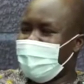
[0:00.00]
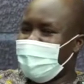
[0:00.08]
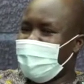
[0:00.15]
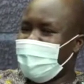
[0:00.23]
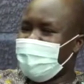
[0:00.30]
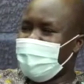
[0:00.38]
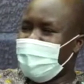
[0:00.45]

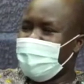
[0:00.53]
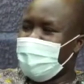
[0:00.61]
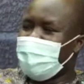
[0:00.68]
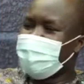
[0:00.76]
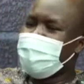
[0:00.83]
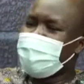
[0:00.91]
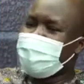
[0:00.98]

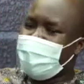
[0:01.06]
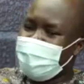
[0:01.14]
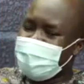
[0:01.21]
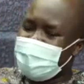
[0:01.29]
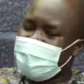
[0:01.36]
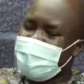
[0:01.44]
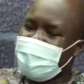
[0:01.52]
And because
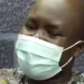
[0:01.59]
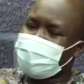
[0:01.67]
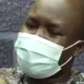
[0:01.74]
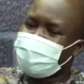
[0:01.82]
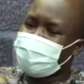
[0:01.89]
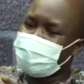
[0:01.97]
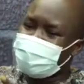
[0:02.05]
they are
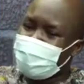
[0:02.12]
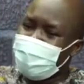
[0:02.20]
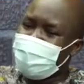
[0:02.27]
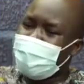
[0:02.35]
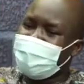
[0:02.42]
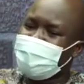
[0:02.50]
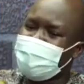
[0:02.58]
so
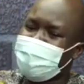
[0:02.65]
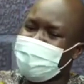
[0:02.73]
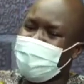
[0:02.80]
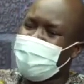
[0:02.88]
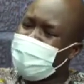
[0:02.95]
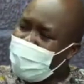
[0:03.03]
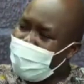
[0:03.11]
much,
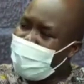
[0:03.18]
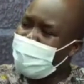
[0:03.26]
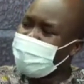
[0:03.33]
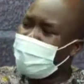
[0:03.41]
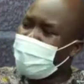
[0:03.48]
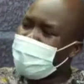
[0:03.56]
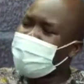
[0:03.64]
focused
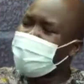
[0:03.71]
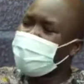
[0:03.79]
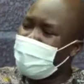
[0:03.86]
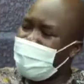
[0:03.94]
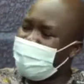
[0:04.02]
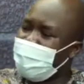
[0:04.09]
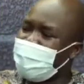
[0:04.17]
on wanting to
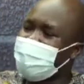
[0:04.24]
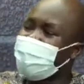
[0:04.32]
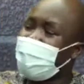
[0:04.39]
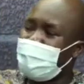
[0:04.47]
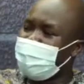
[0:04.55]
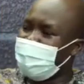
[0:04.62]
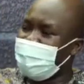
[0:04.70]
have and it's not
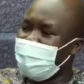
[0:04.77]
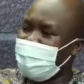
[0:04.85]
coming,